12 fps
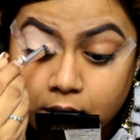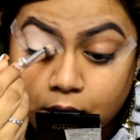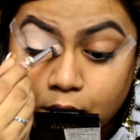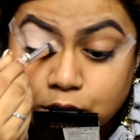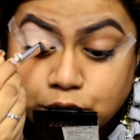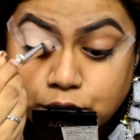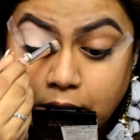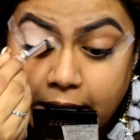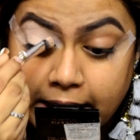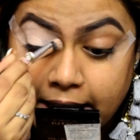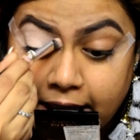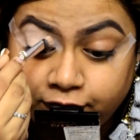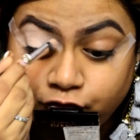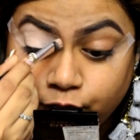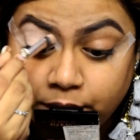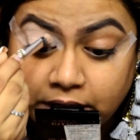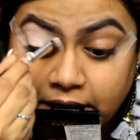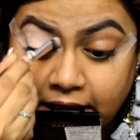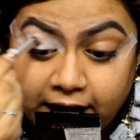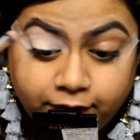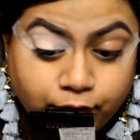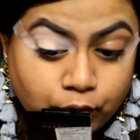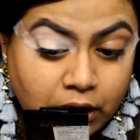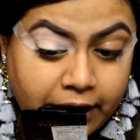Also, I'll have to be
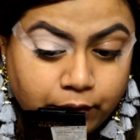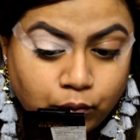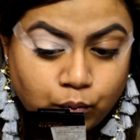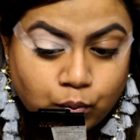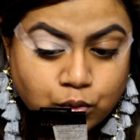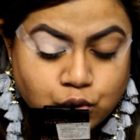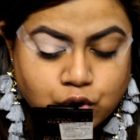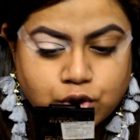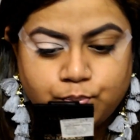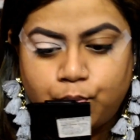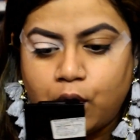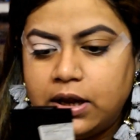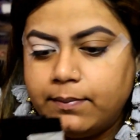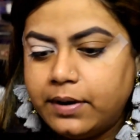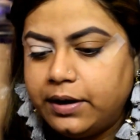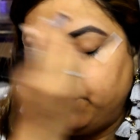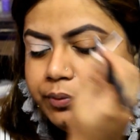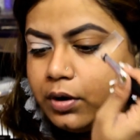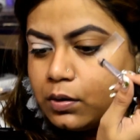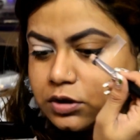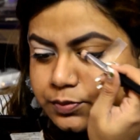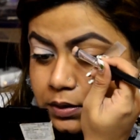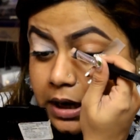careful. I don't want to spoil my brows.